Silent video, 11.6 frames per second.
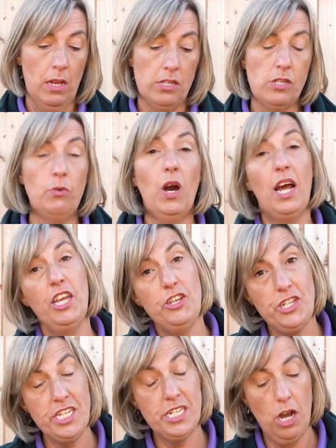So what I
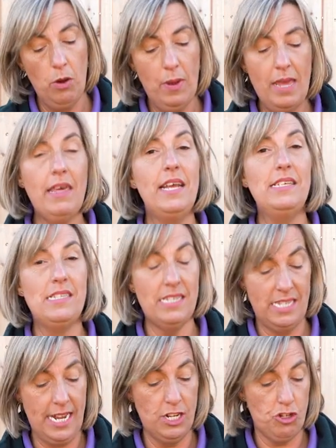usually start with is the
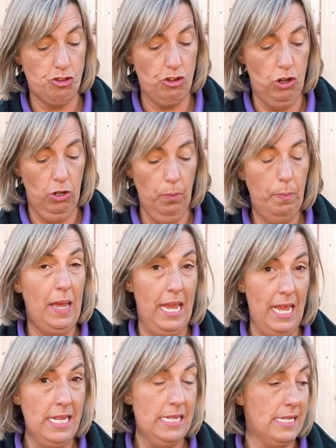central
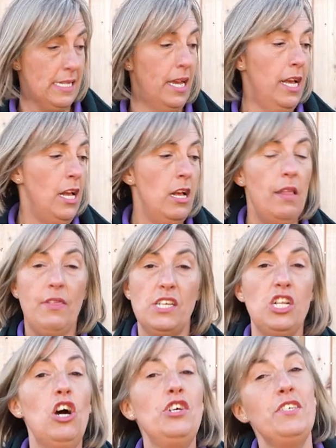piece. There's
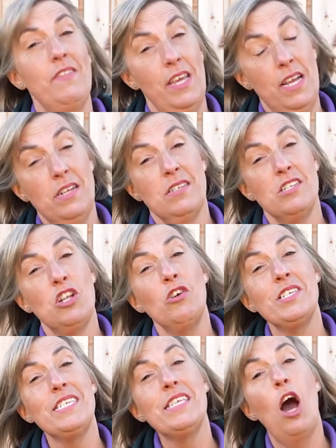loads of things as long
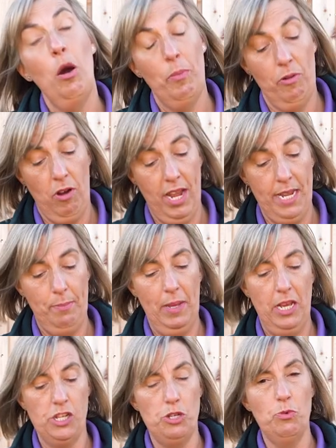as it's upright
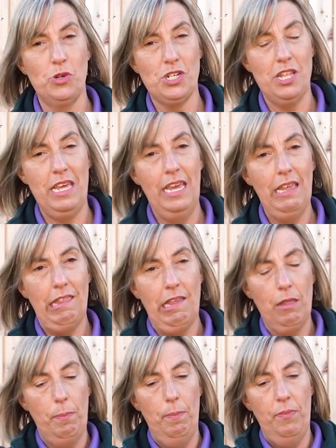because you want to think
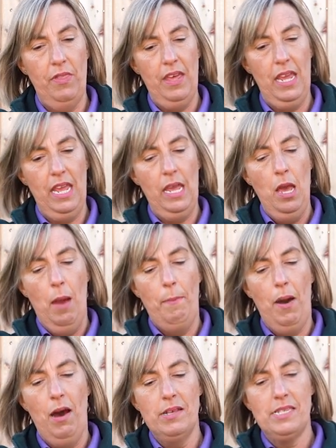that the, the
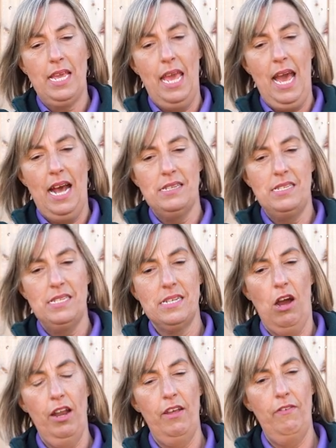basket has this
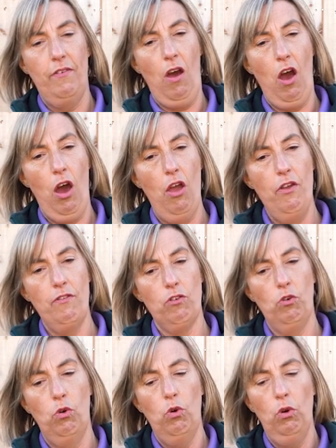kind of
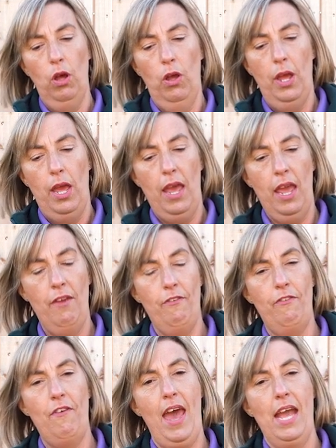overall
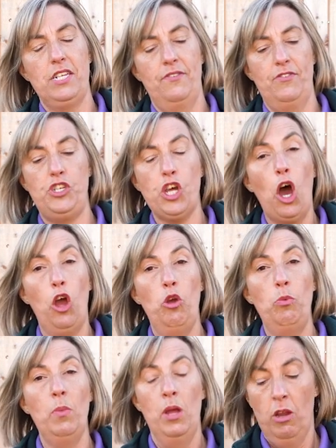effect of a
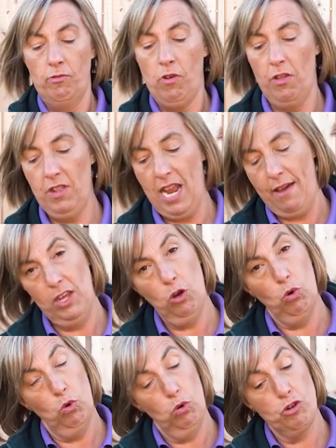dome rather than having
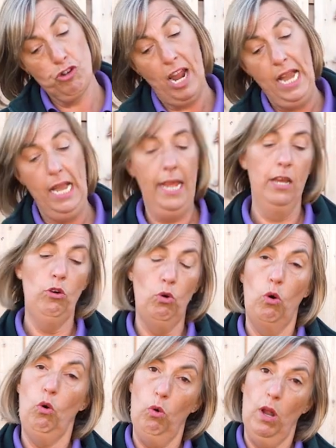all trailing
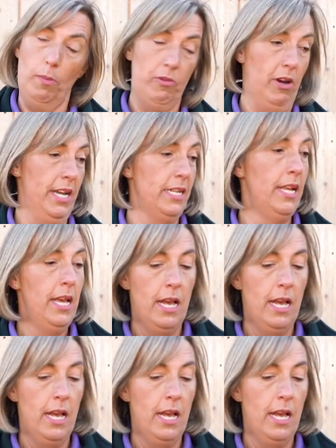or all upright.